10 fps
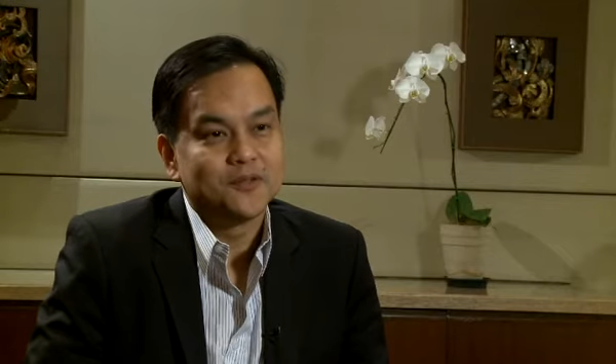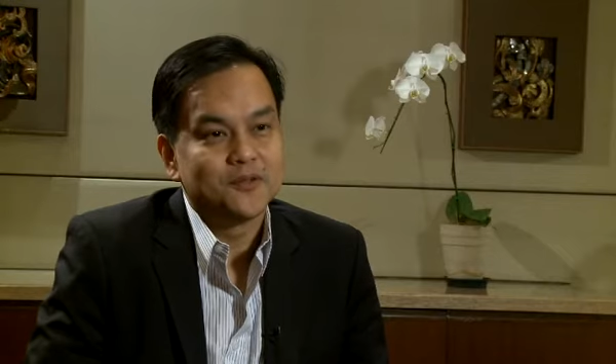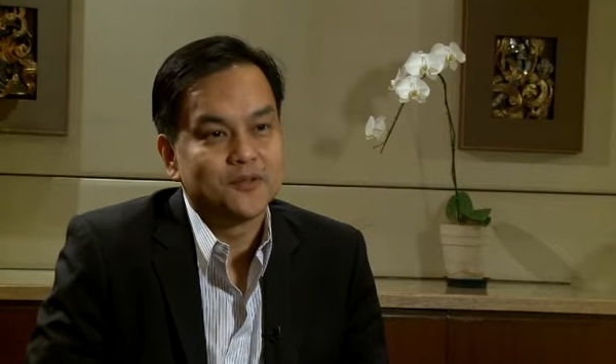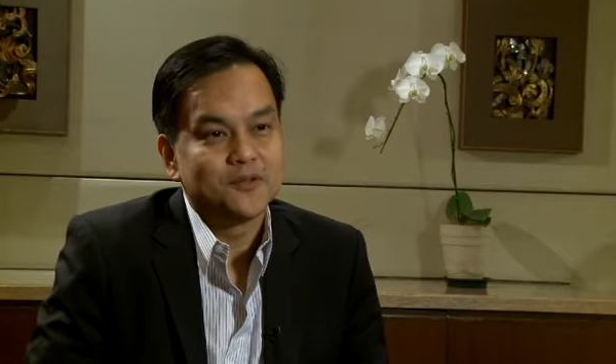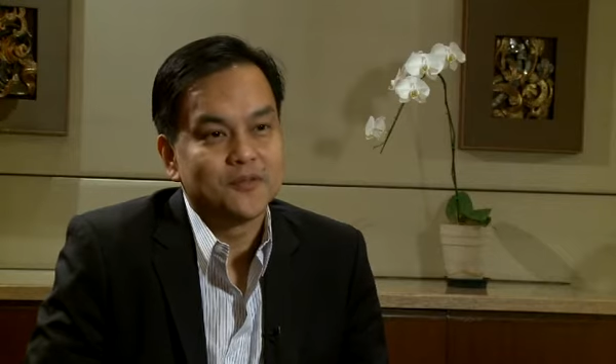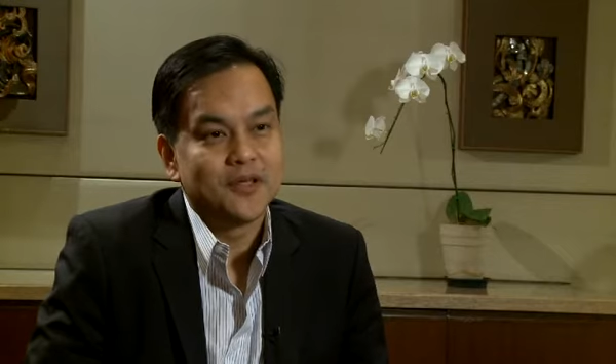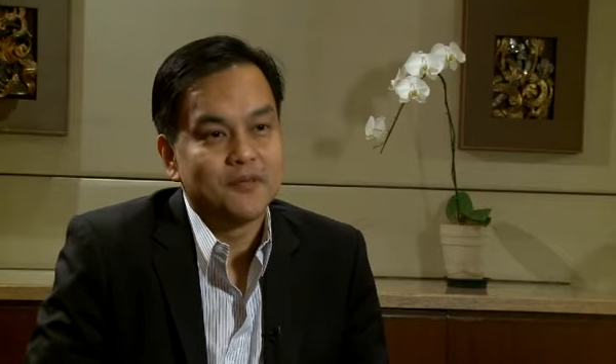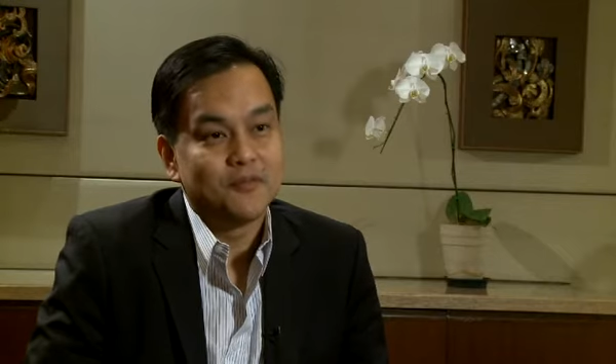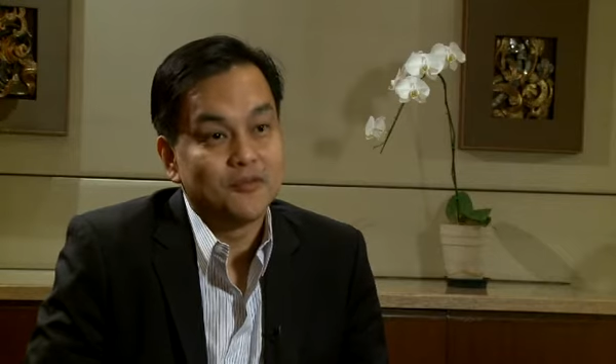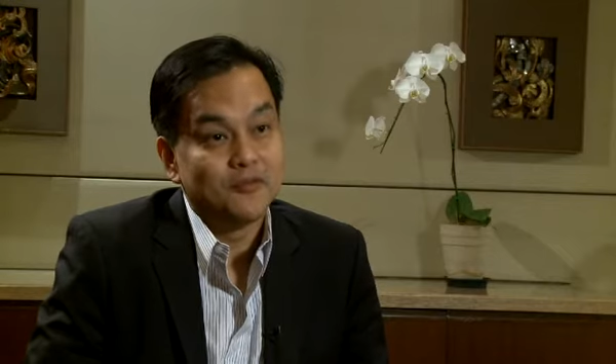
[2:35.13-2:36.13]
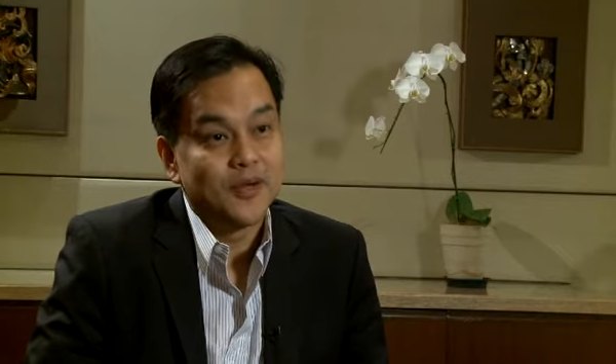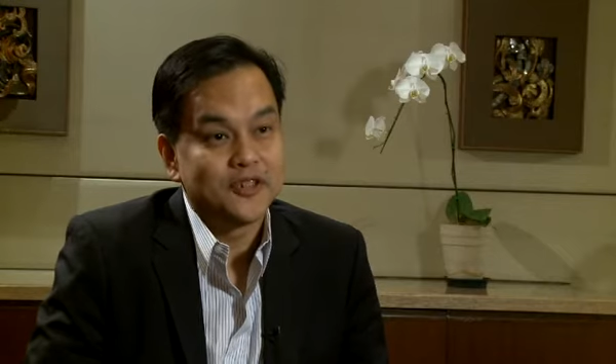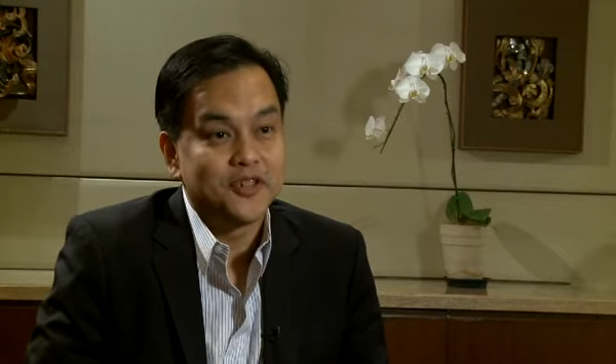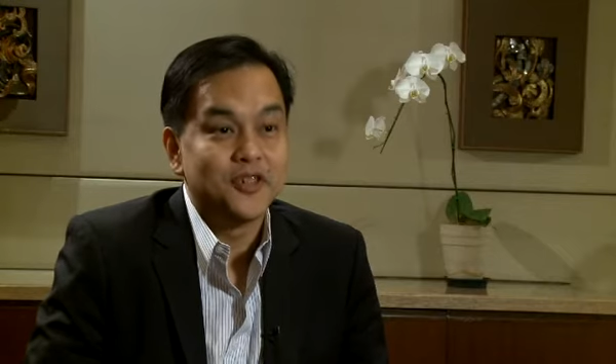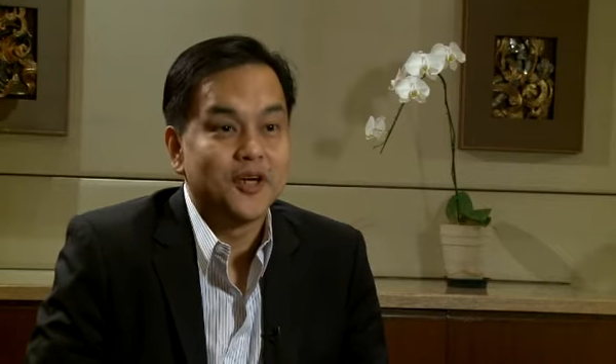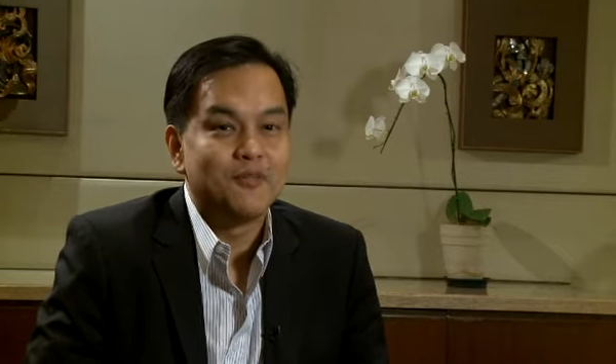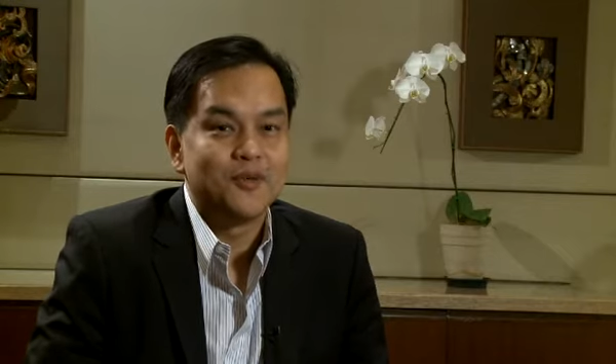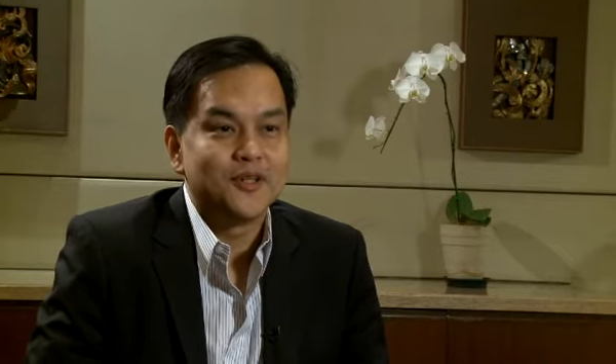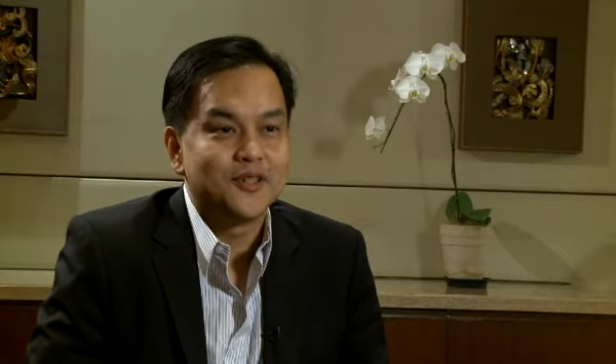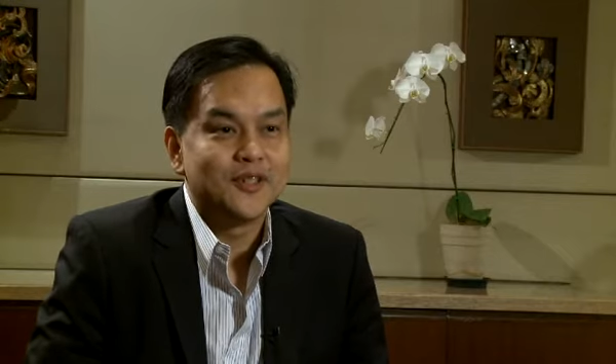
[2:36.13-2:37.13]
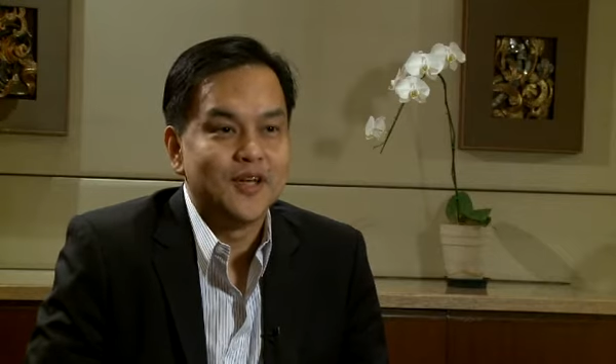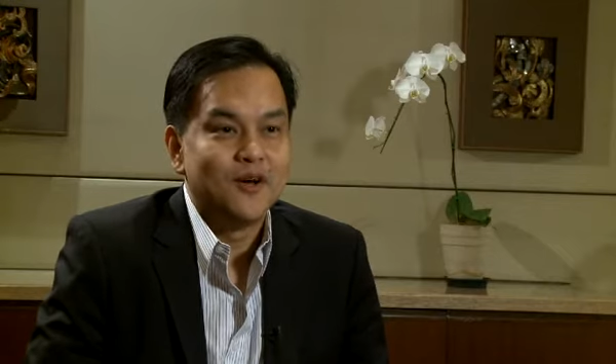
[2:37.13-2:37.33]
to improve my churn numbers,